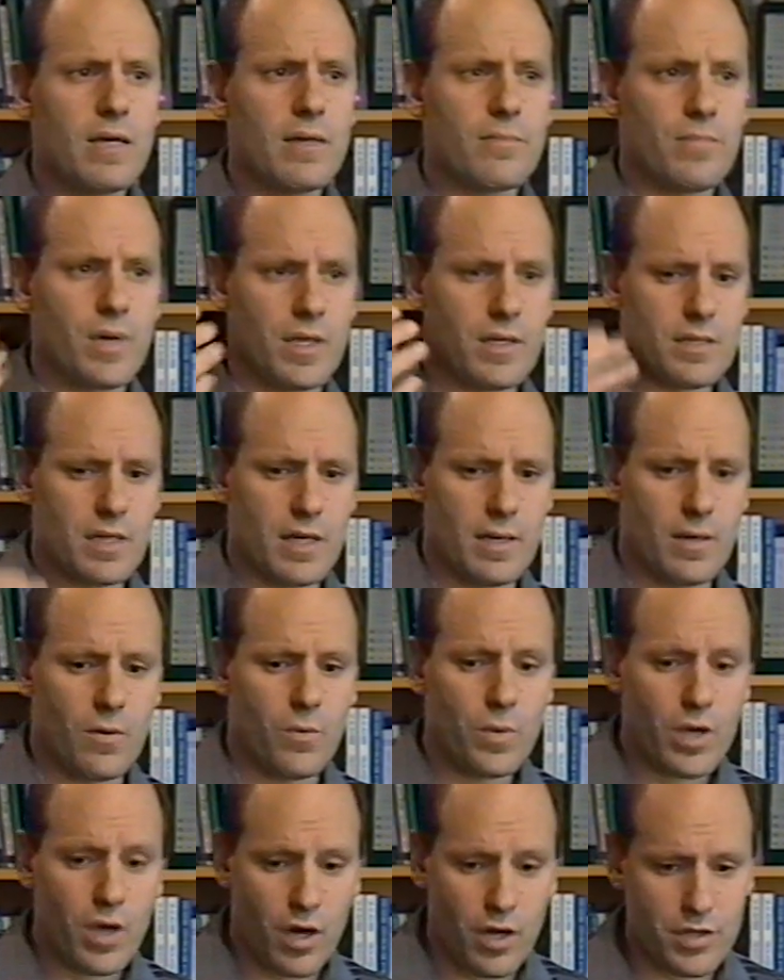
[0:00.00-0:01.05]
But
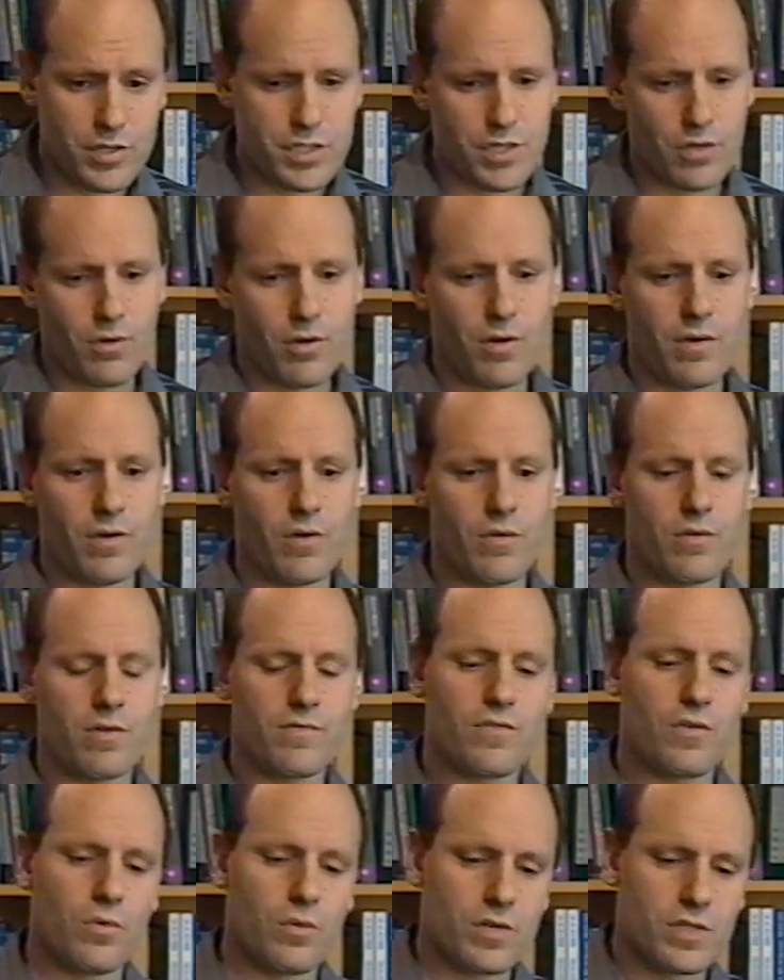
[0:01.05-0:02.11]
we also are known,
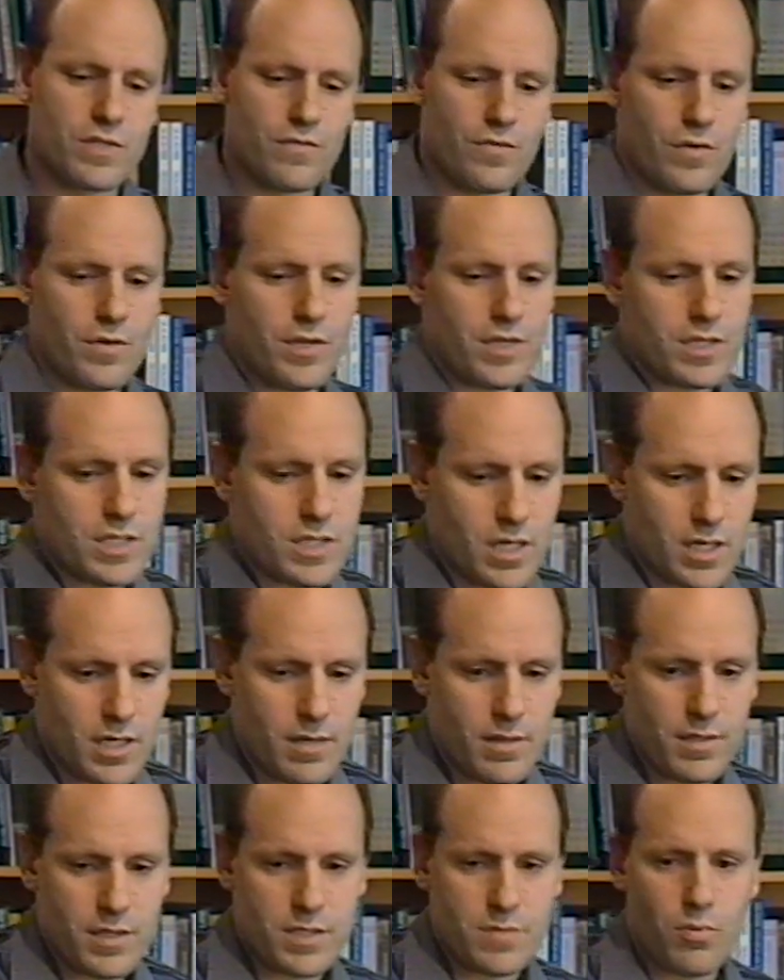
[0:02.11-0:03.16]
of course, for this
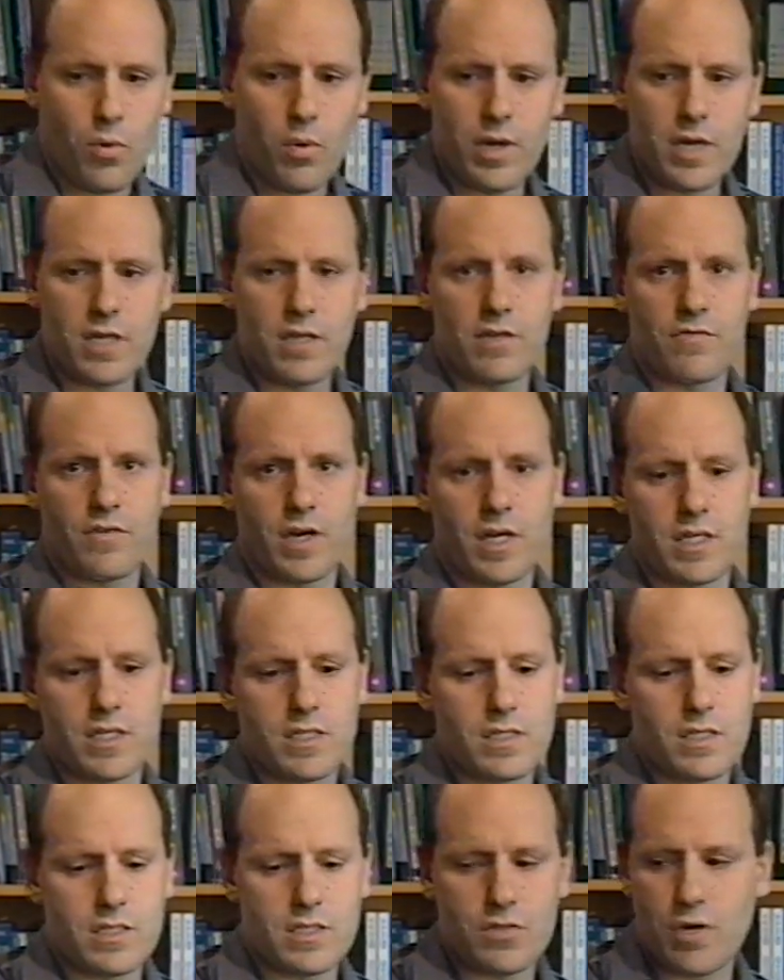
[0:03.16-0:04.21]
this pointing device,
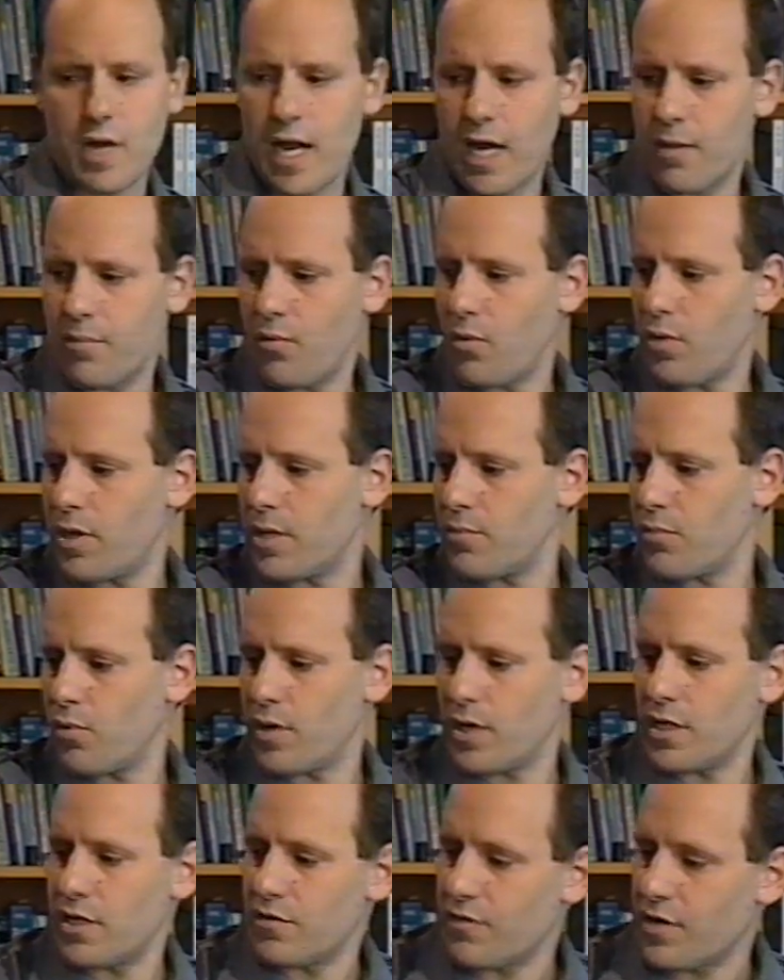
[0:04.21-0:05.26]
this track
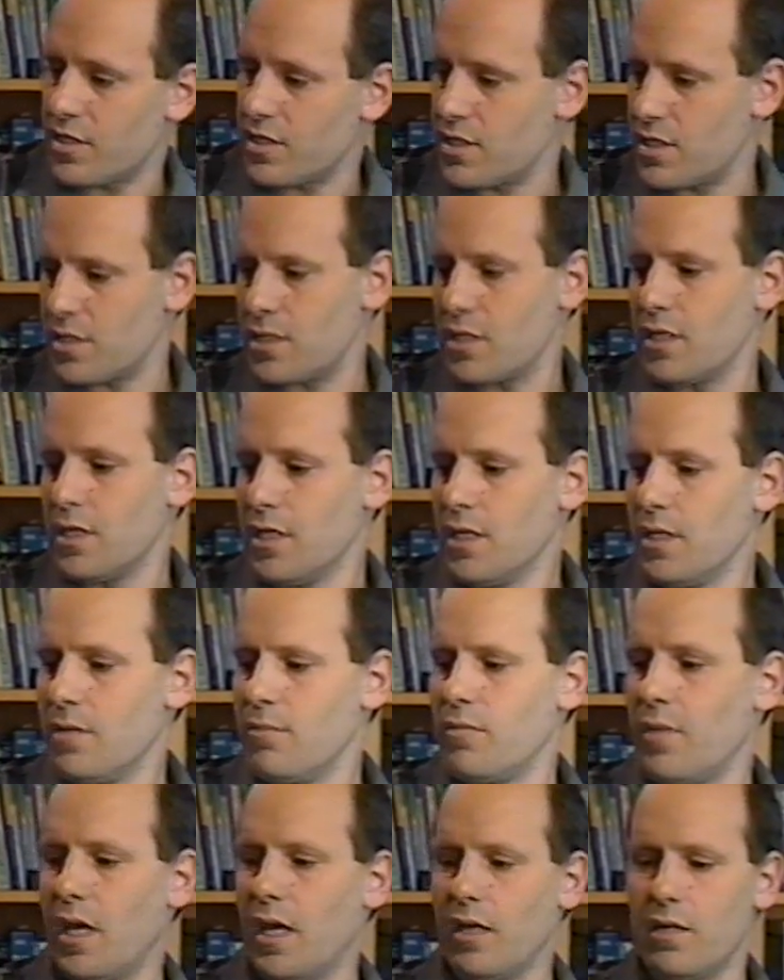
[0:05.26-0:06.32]
pointing device that's
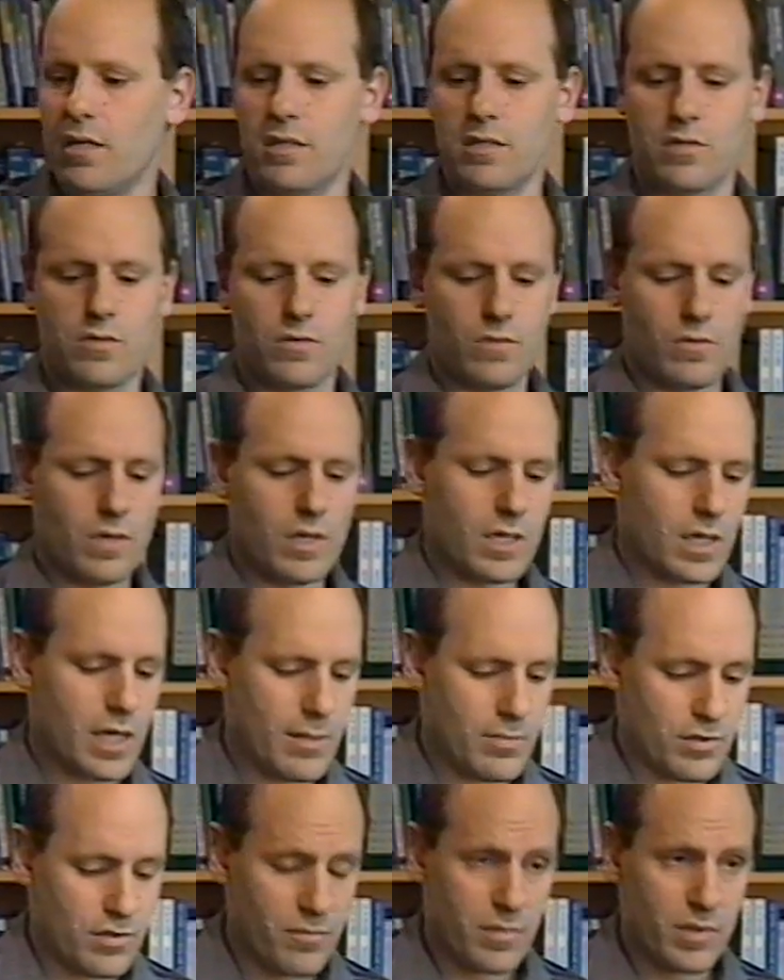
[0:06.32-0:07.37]
made into a
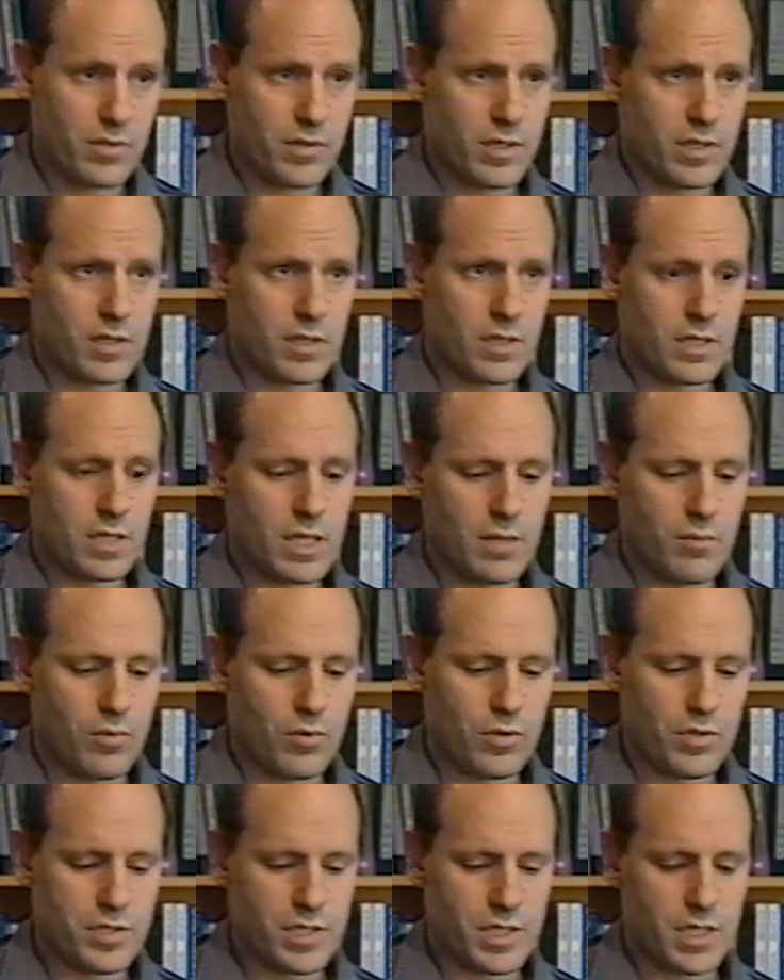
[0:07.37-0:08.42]
couple of million
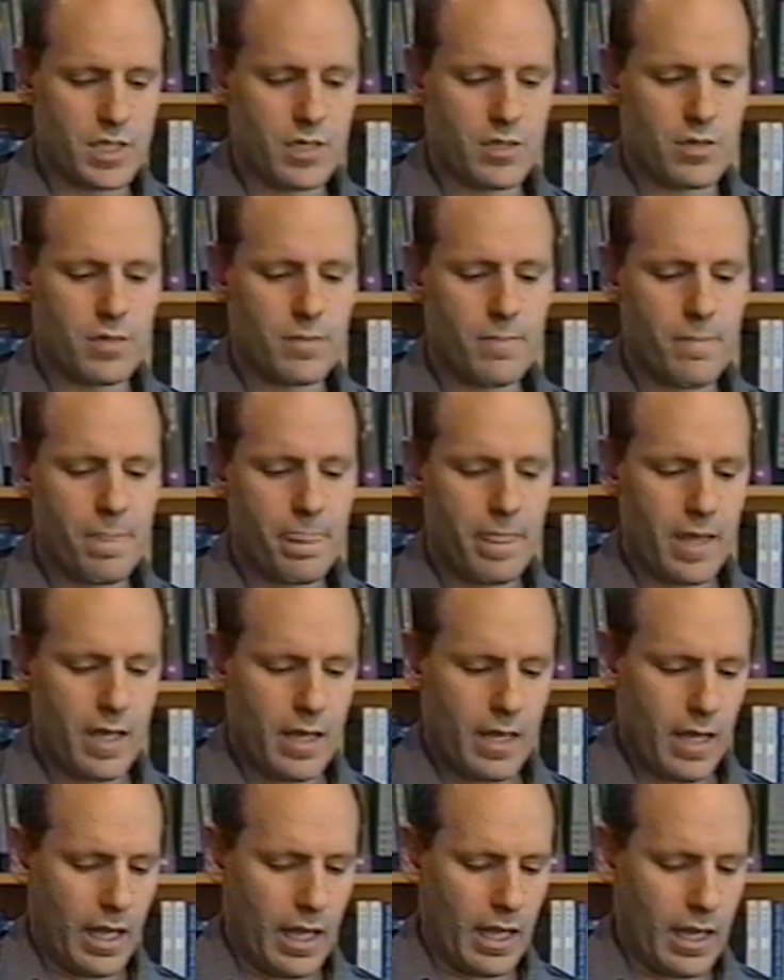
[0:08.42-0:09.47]
keyboards a year.
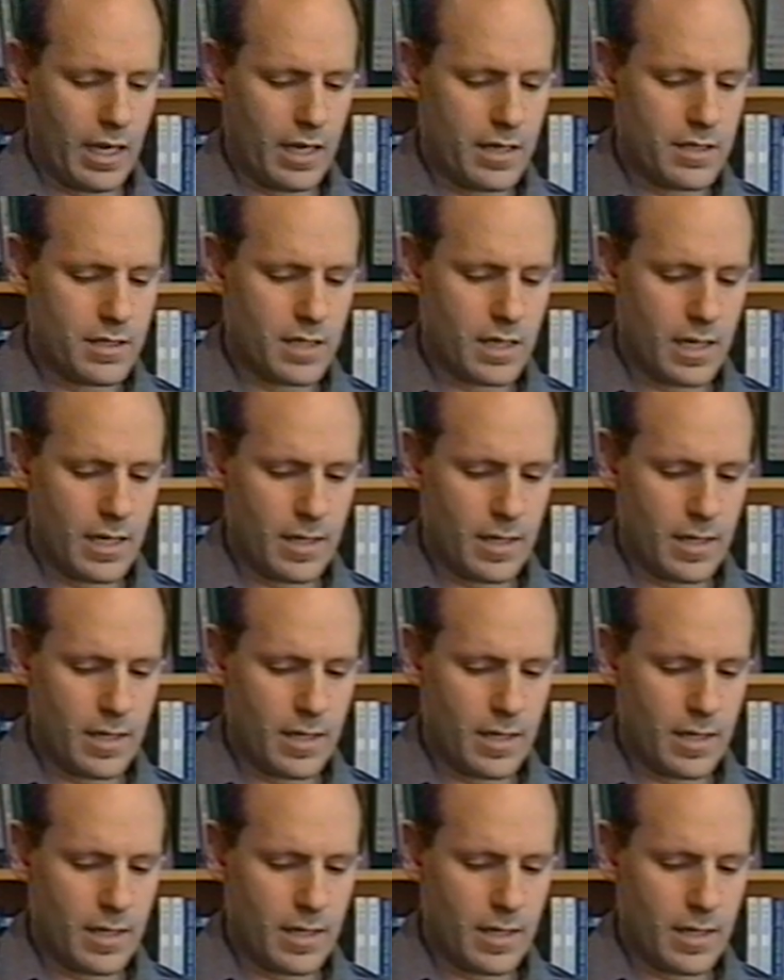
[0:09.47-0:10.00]
And